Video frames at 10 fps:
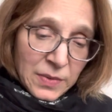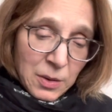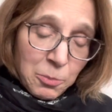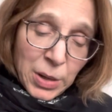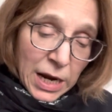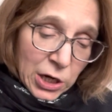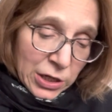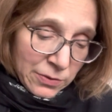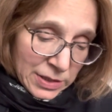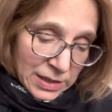but I
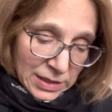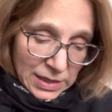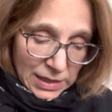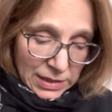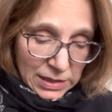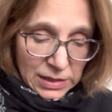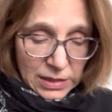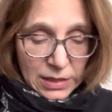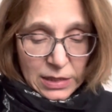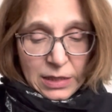couldn't resist this.
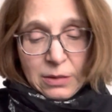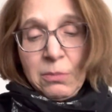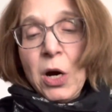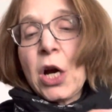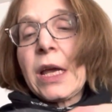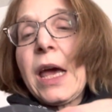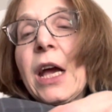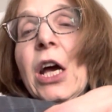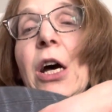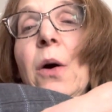Marc
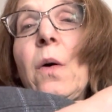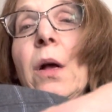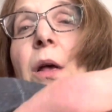Ecko.